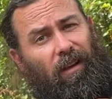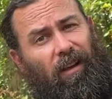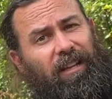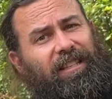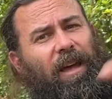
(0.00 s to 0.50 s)

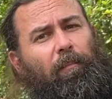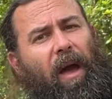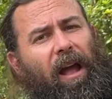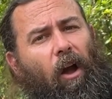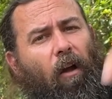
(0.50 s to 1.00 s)
let's get
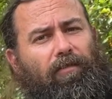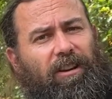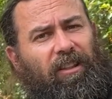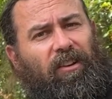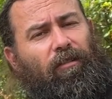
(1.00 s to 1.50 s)
back over
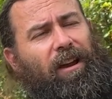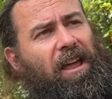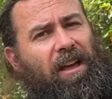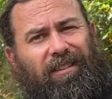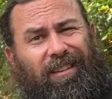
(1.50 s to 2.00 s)
into the
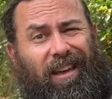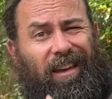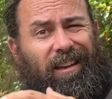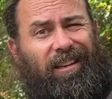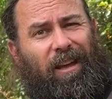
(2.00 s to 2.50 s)
greenhouse
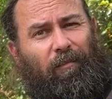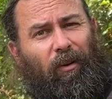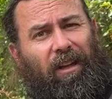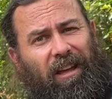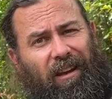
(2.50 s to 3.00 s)
and keep
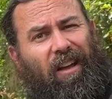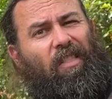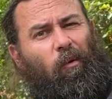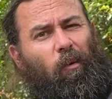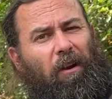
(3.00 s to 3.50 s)
looking at
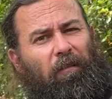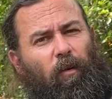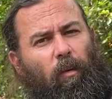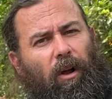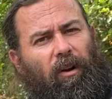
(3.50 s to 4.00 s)
the
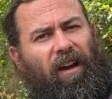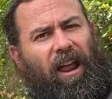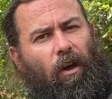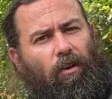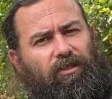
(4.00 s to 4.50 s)
wonderful world of
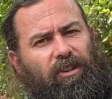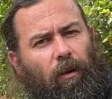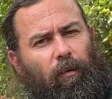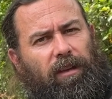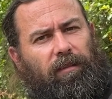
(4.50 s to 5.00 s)
aloes,
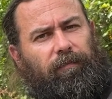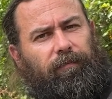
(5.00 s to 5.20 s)
shall we?